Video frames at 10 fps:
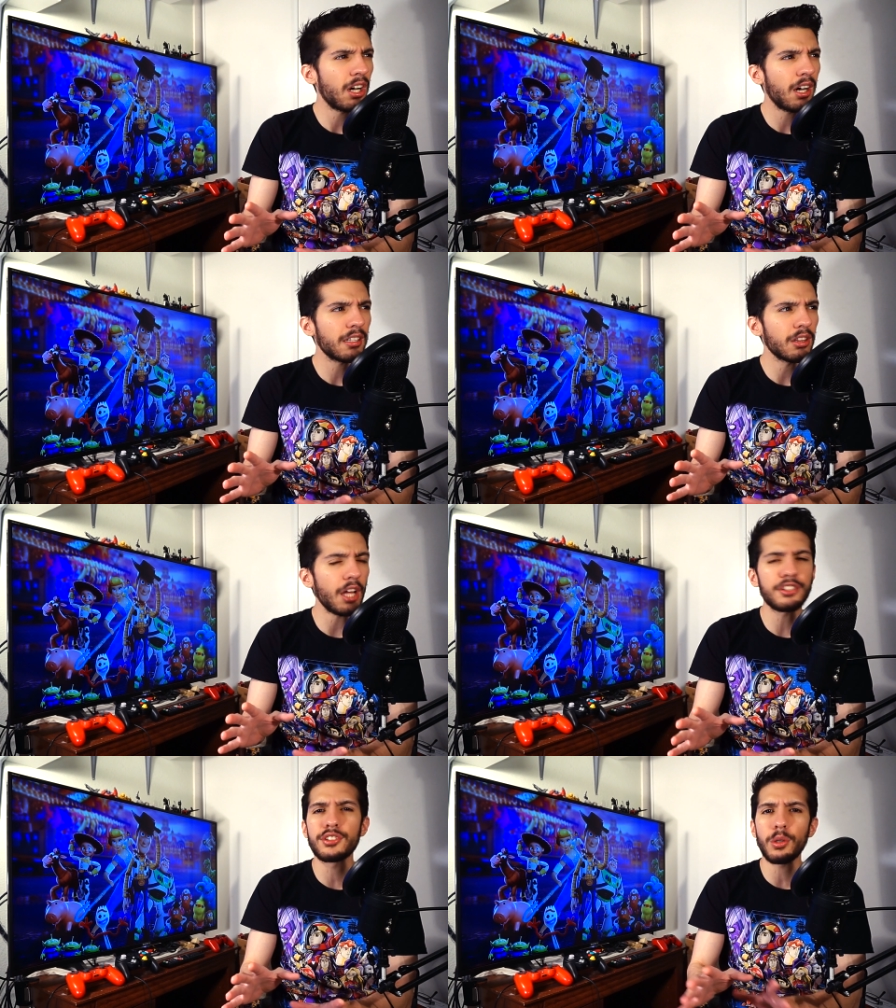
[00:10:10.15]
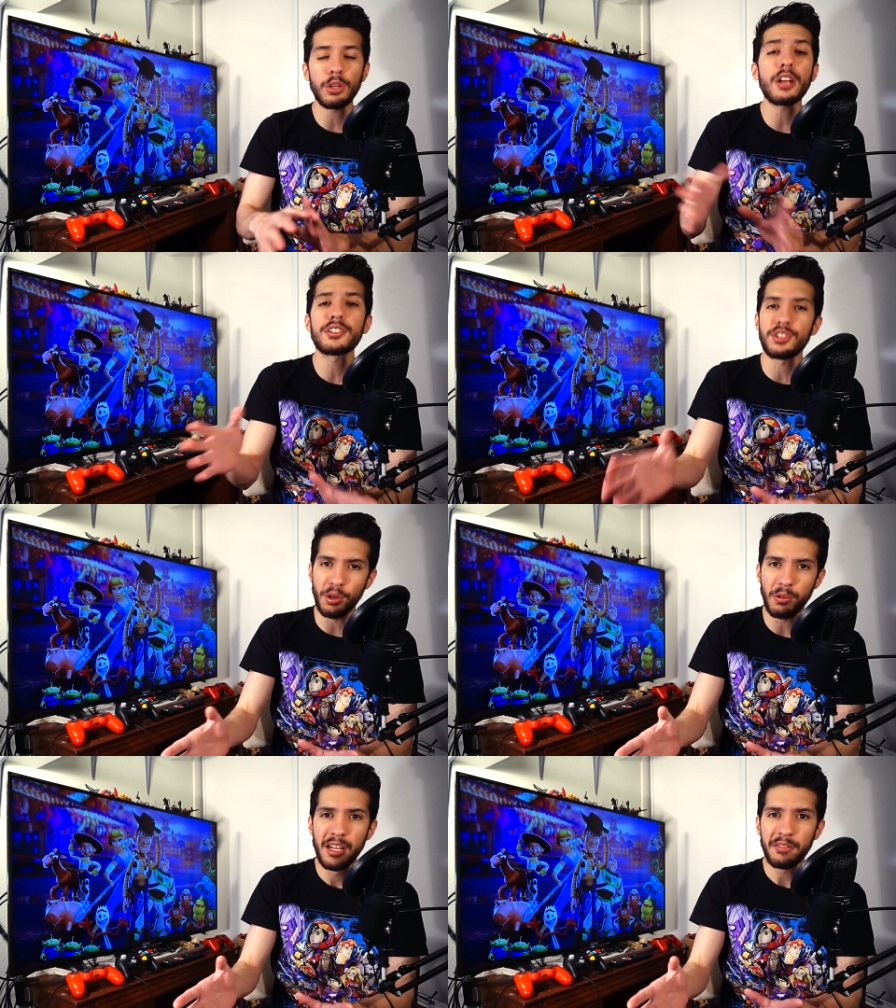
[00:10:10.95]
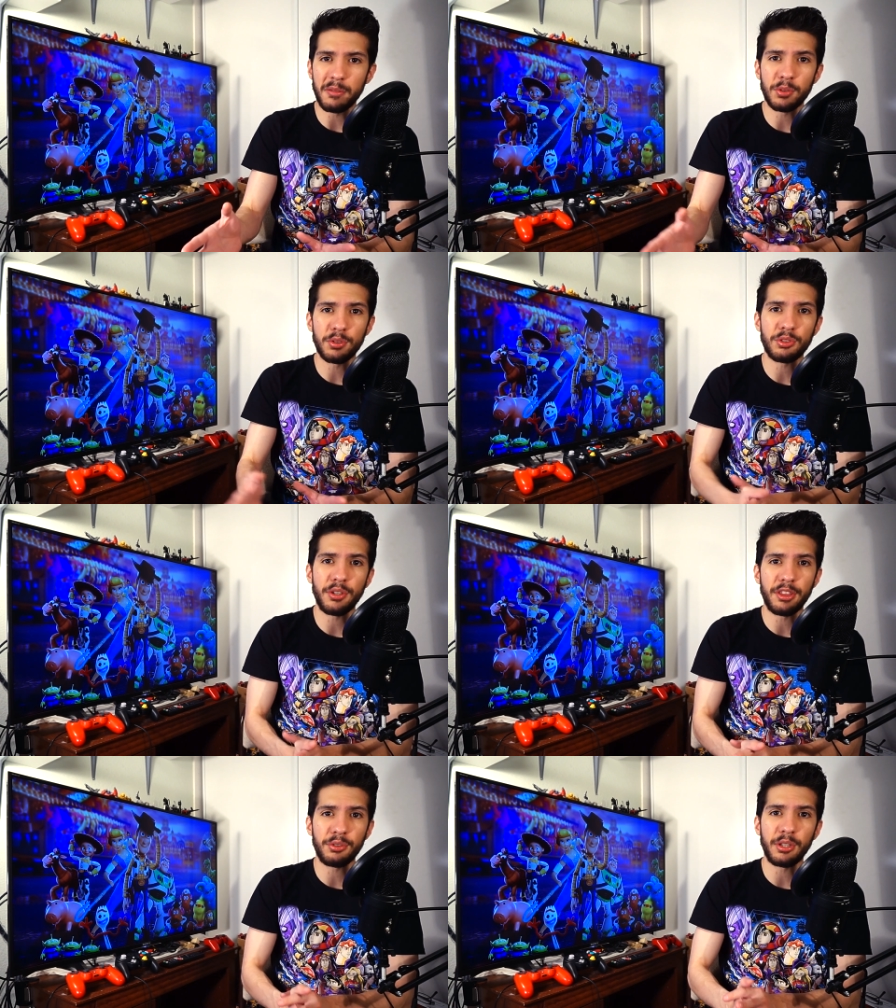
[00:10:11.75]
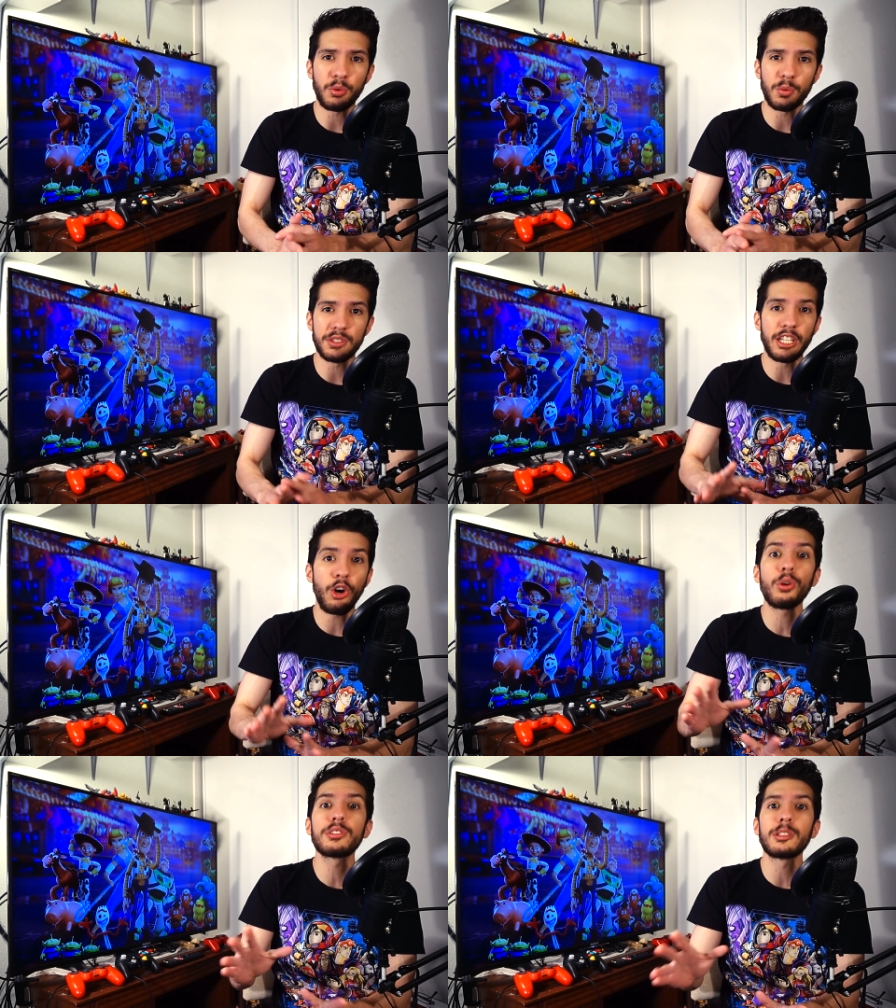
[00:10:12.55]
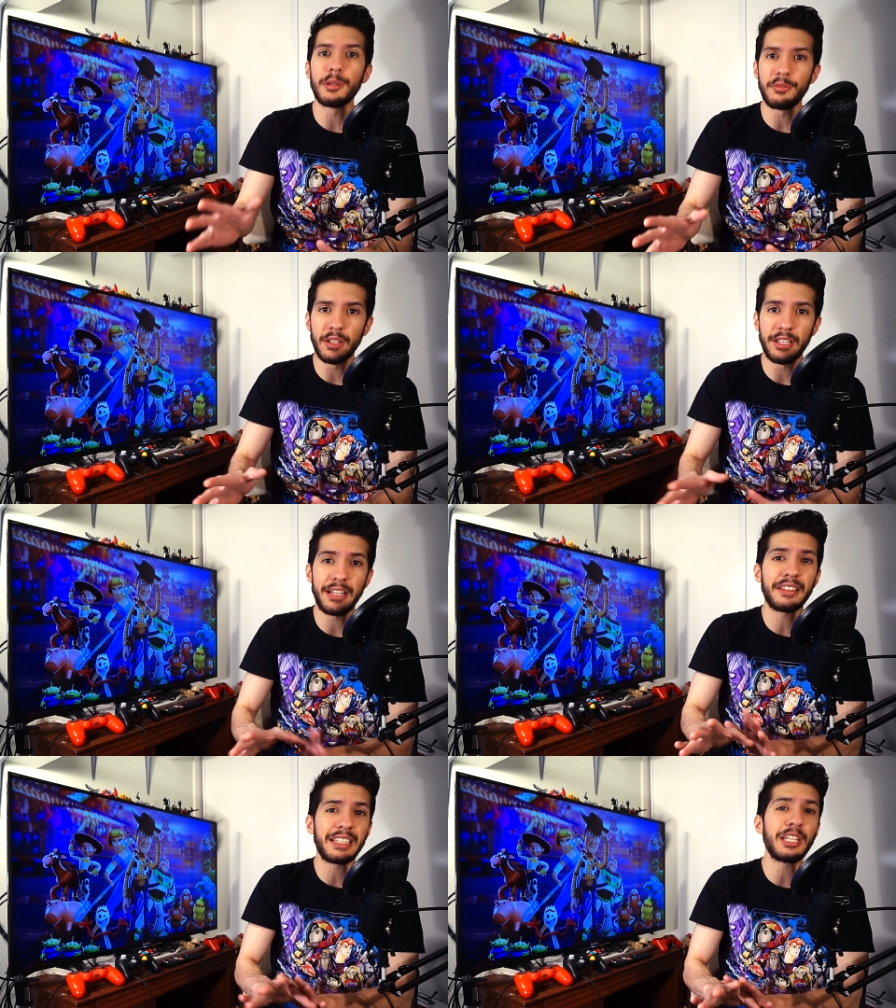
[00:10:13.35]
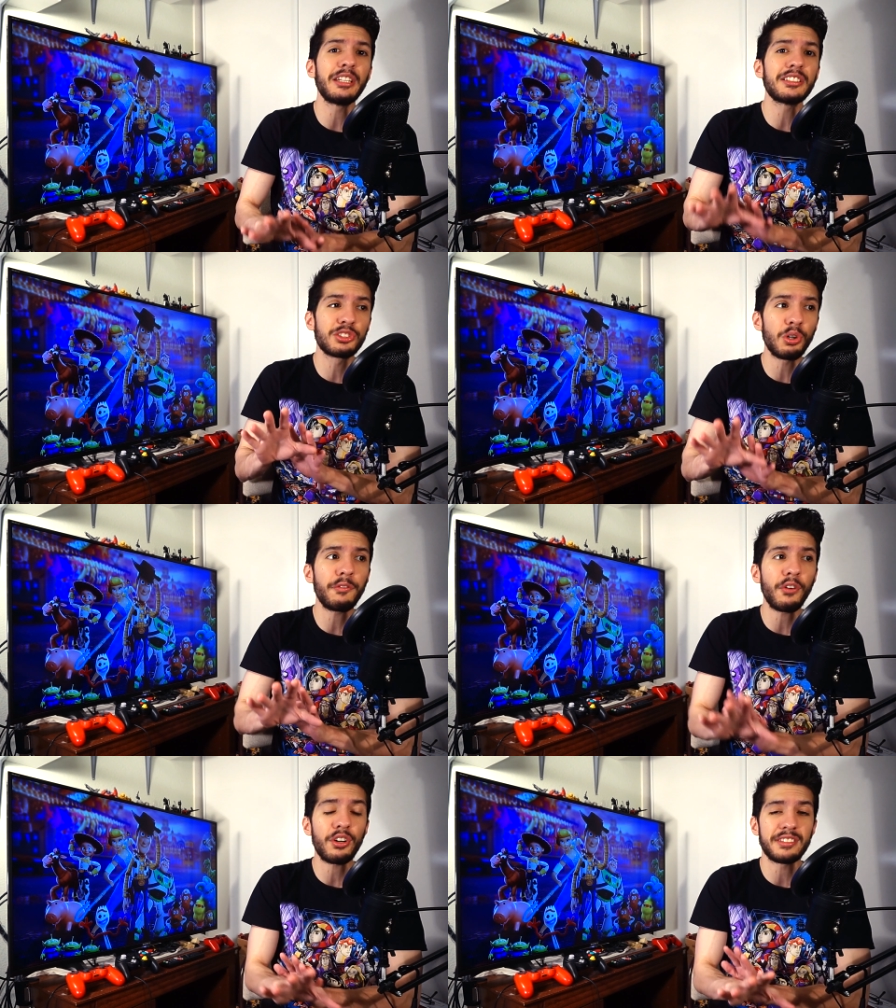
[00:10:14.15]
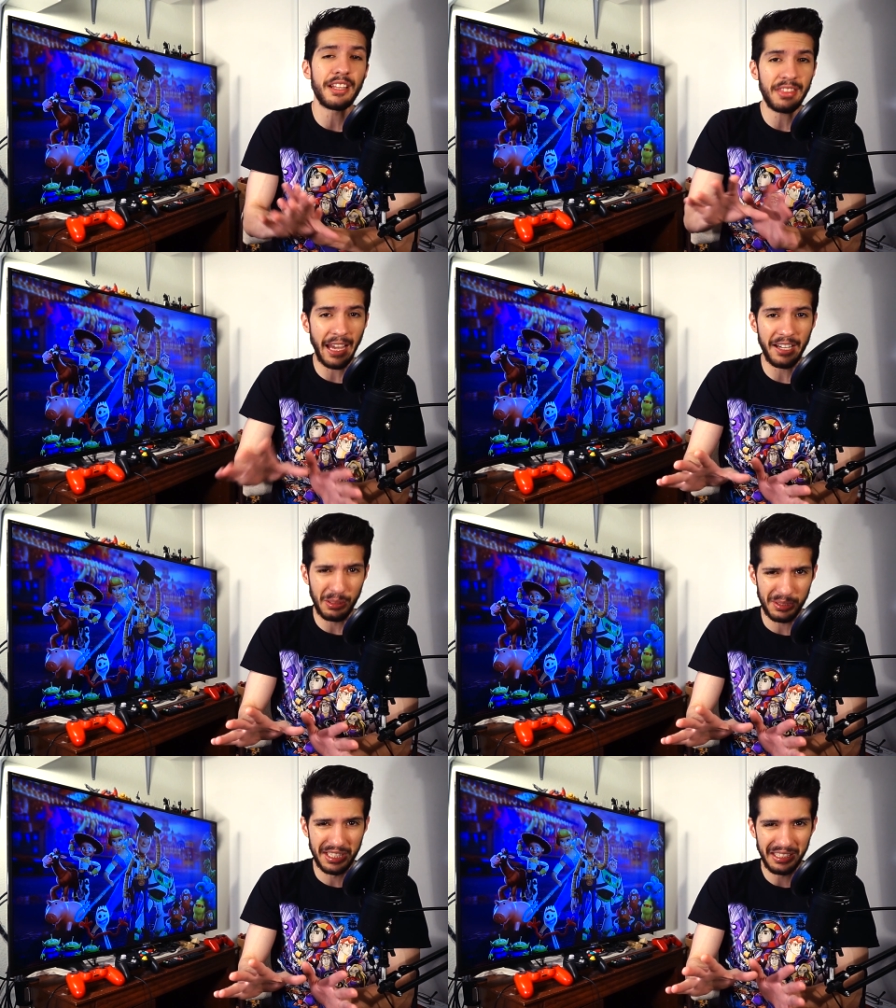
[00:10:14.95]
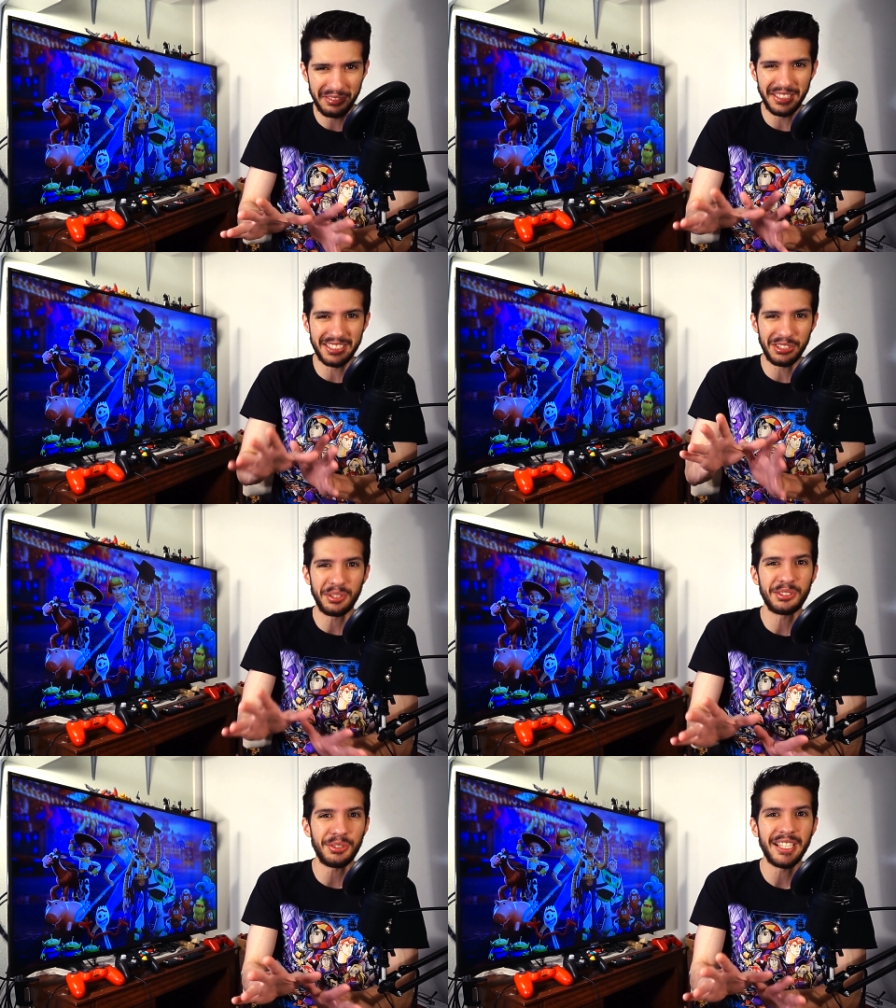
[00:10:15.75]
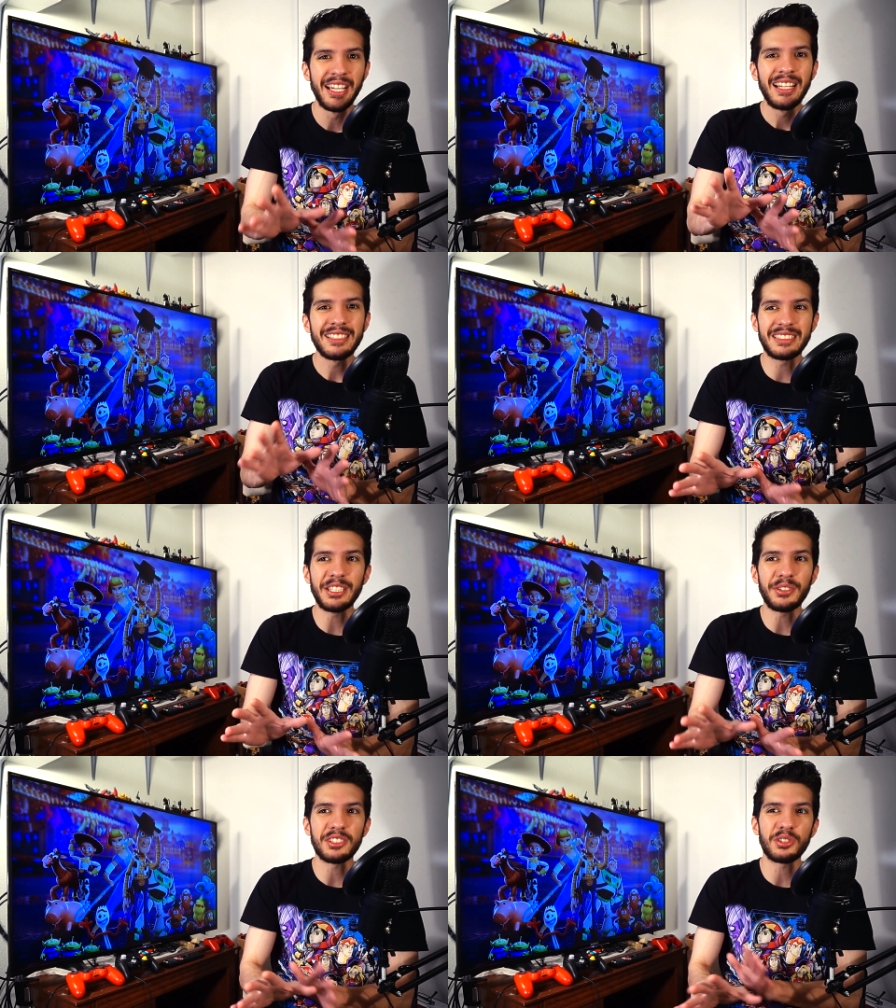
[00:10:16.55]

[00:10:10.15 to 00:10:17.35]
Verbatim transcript: Hog, Lotso, Lotso from Toy Story three, who was the ultimate villain. I think he so far is the Thanos of the Toy Story series.